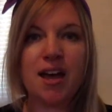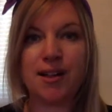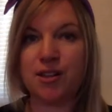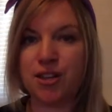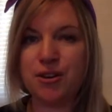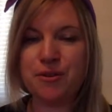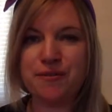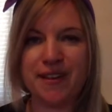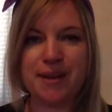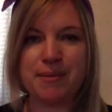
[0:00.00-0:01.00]
Hello,
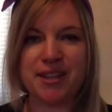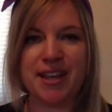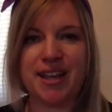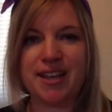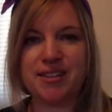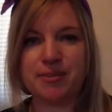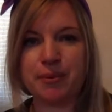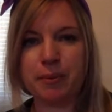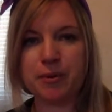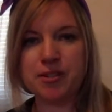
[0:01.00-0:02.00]
families.
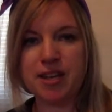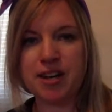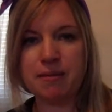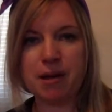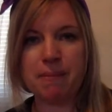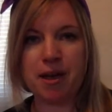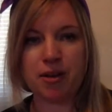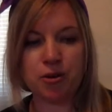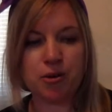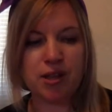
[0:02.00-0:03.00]
Representing my
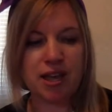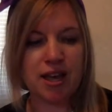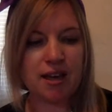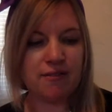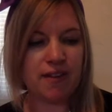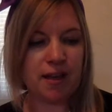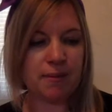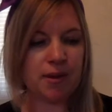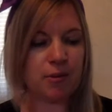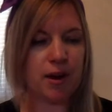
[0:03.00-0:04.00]
Magnolia
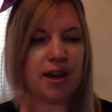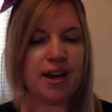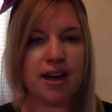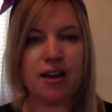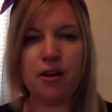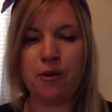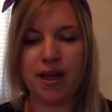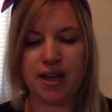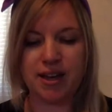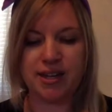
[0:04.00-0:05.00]
family right now,
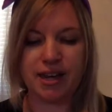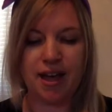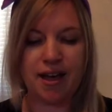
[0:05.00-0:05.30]
and